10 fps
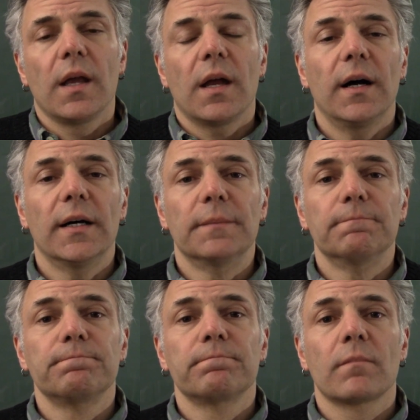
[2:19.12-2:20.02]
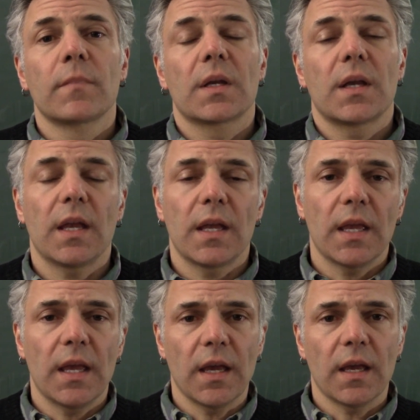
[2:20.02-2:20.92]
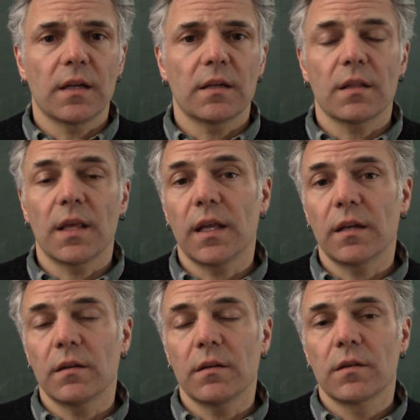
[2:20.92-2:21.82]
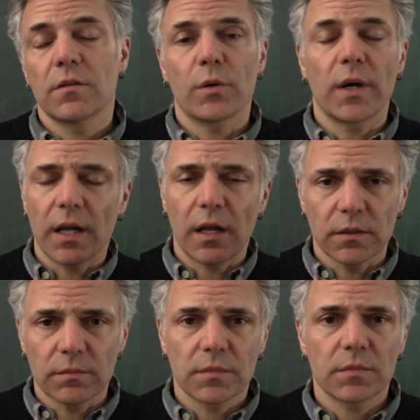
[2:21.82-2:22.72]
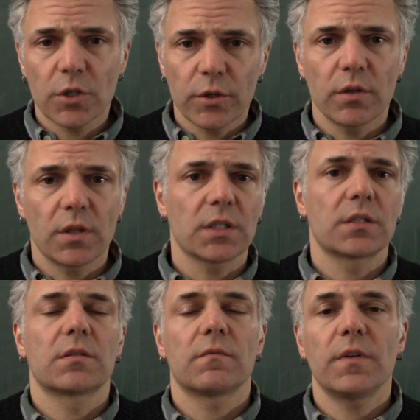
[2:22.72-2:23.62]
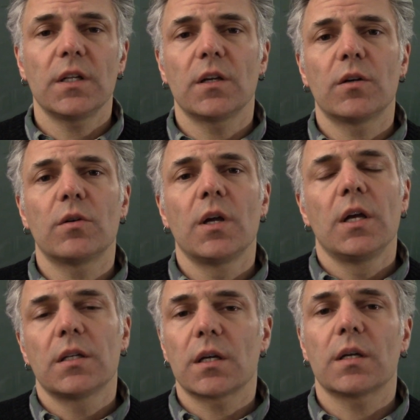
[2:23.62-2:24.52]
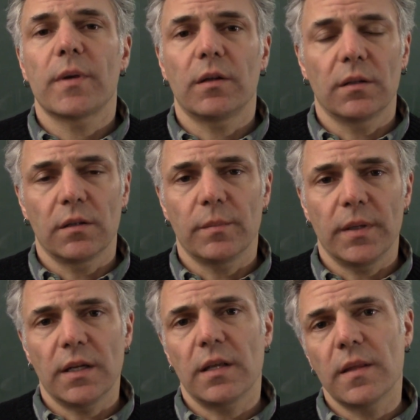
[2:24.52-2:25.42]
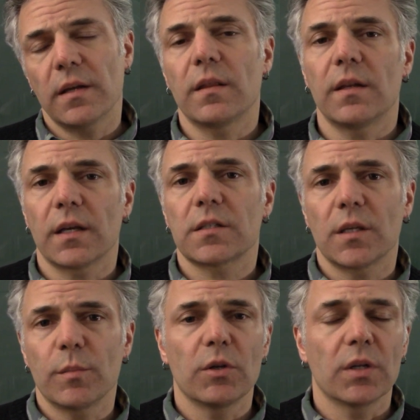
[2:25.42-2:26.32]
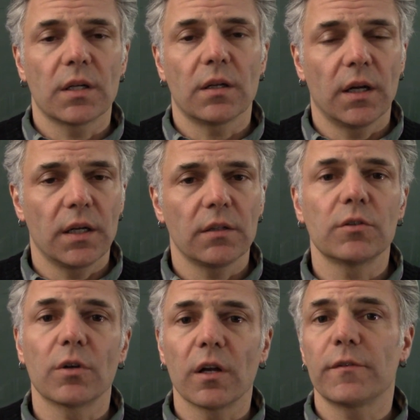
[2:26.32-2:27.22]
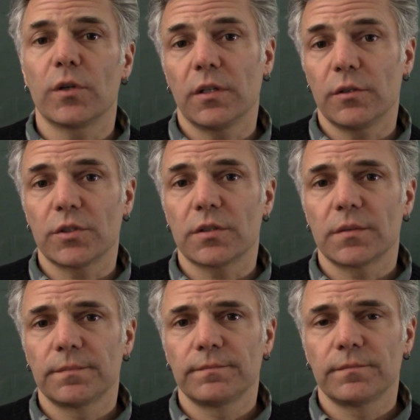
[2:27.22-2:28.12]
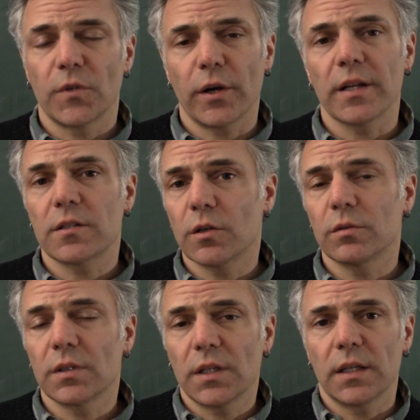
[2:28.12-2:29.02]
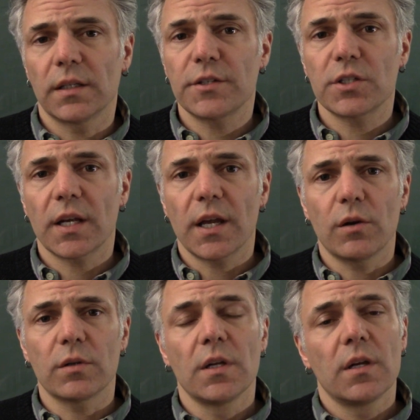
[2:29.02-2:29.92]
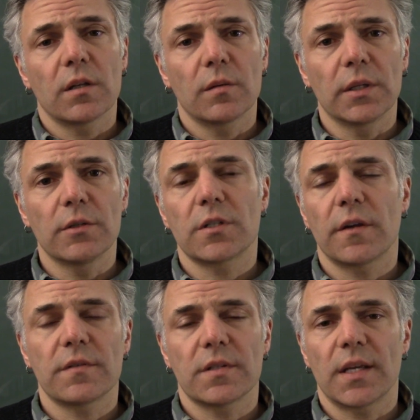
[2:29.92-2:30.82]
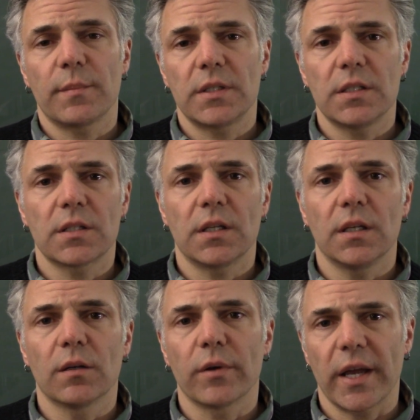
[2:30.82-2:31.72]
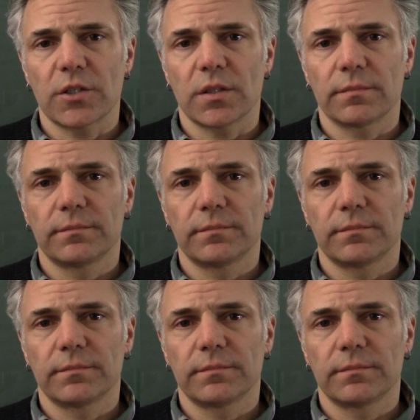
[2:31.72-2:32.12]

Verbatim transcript: Um, and then, so I'll show you this video, talk about it a little bit, and then in the next subunit, I'll draw a few conclusions. All right, so uh, let's check out the Belousov-Zhabotinsky reaction.